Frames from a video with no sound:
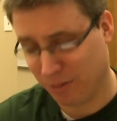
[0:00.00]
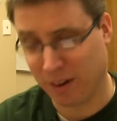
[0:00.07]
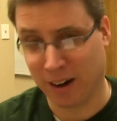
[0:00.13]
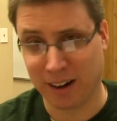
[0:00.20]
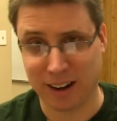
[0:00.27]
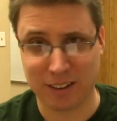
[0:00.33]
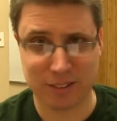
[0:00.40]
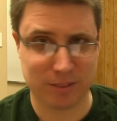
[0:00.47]

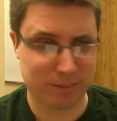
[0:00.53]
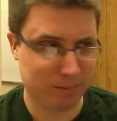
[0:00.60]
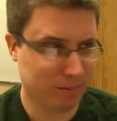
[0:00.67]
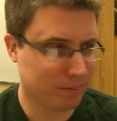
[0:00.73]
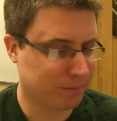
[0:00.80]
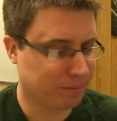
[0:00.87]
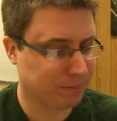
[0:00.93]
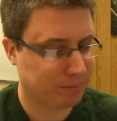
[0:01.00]
Very nice.
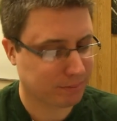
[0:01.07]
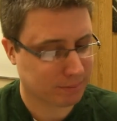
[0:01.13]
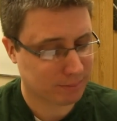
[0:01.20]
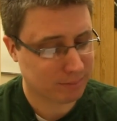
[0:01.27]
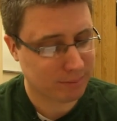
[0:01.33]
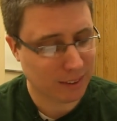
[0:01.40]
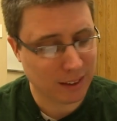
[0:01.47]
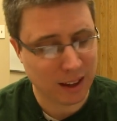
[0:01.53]

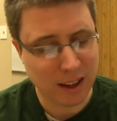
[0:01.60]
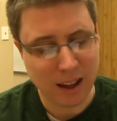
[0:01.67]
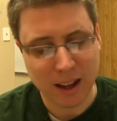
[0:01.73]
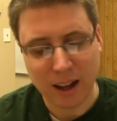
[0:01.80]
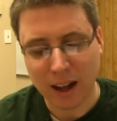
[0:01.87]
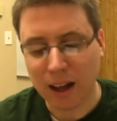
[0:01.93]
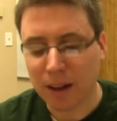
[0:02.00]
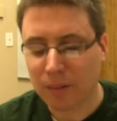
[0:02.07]

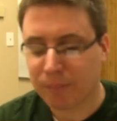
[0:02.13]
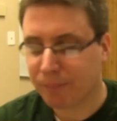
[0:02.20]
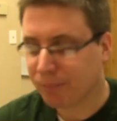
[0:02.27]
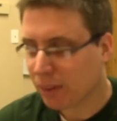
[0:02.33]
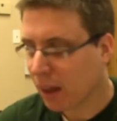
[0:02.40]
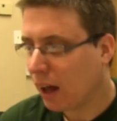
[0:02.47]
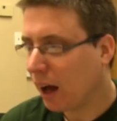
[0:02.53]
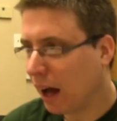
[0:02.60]

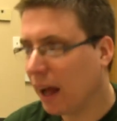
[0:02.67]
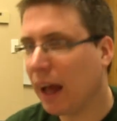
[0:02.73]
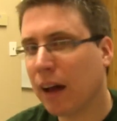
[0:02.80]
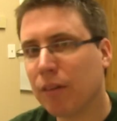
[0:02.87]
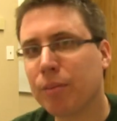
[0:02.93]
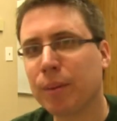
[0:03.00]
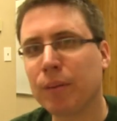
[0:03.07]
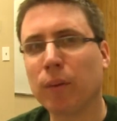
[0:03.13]
I
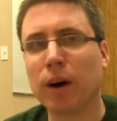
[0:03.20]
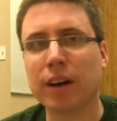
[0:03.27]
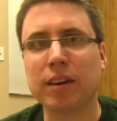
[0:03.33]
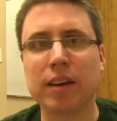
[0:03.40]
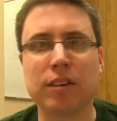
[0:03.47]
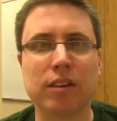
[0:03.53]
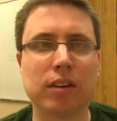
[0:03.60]
have been wanting